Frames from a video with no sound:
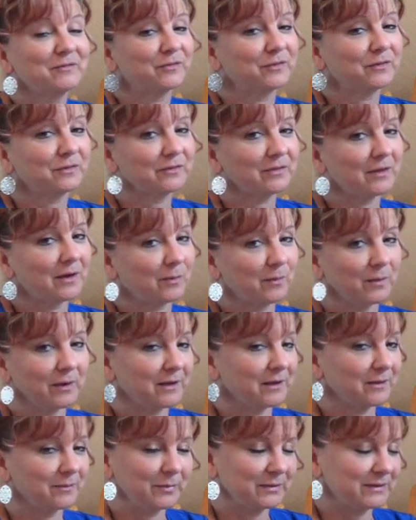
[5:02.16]
feel that
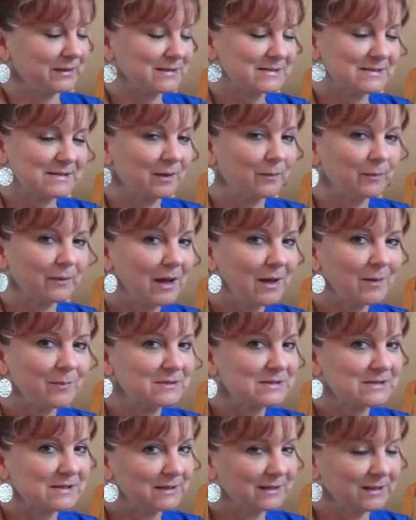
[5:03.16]
way, but that's not what
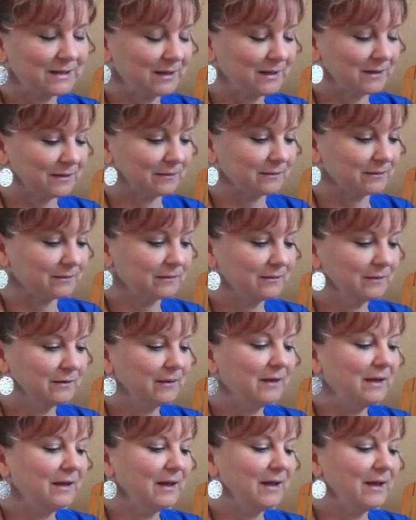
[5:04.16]
happens at the end.
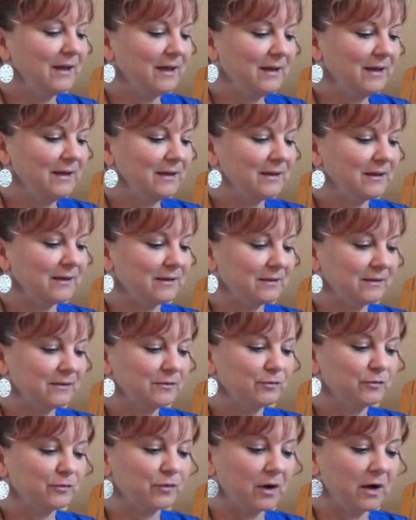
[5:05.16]
A,
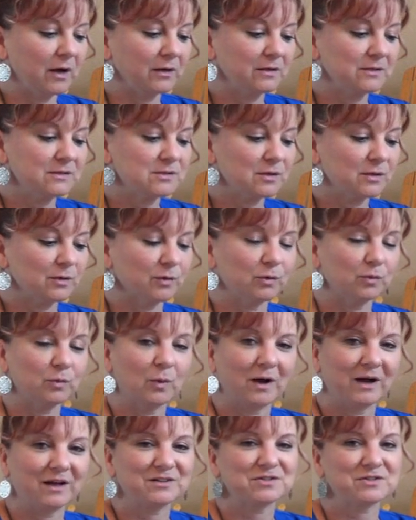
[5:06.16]
Frog and Toad
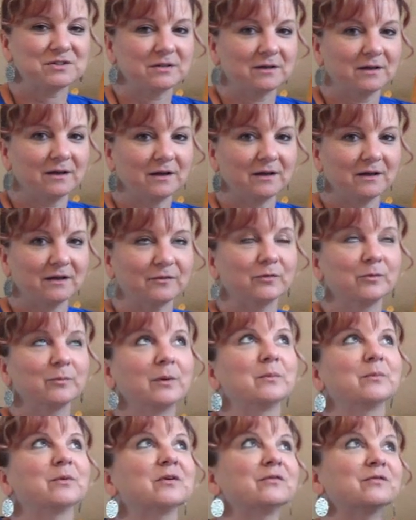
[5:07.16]
watched a kite.
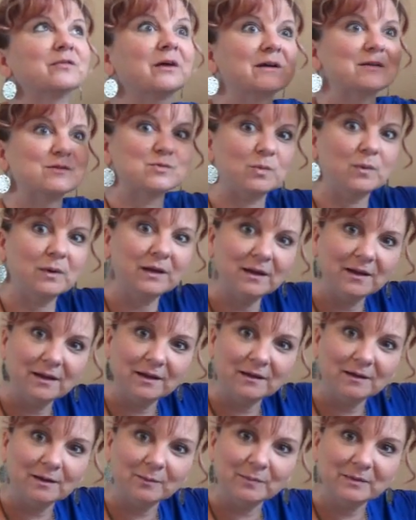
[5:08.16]
Remember, it flies
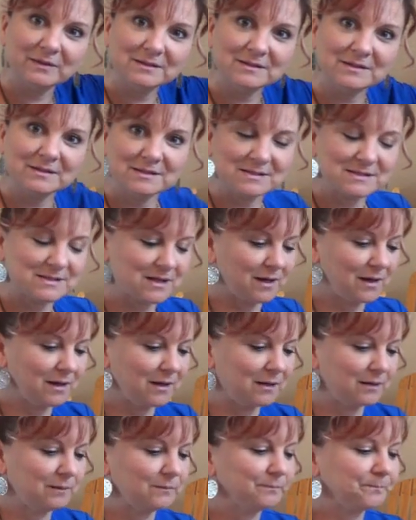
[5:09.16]
way up into the
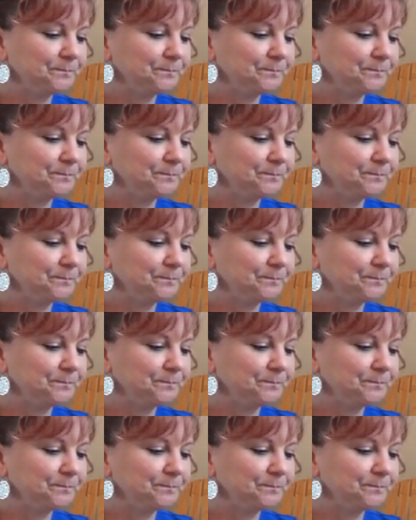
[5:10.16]
sky.